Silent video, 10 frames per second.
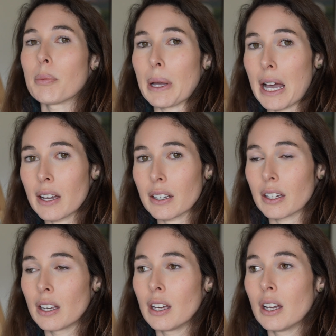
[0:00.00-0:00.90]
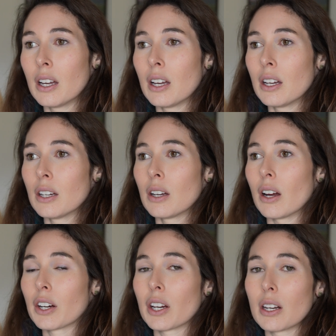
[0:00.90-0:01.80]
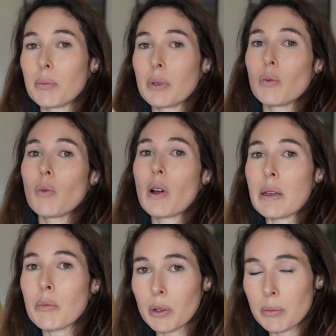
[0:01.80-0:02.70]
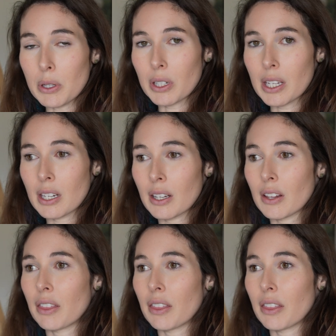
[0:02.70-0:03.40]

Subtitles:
back are going to be way more muted.